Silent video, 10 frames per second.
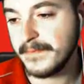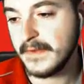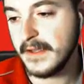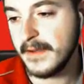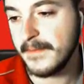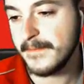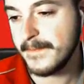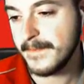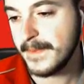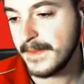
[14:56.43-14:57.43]
Okay.
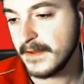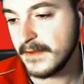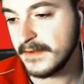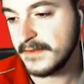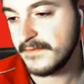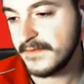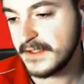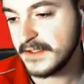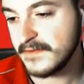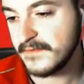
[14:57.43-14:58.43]
Let's
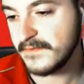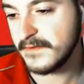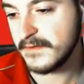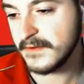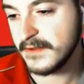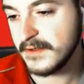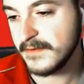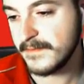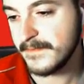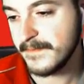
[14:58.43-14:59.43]
fish for
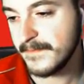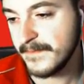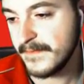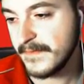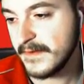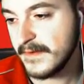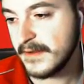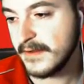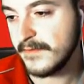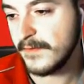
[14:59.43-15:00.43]

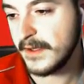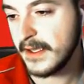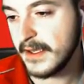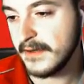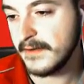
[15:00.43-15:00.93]
if we can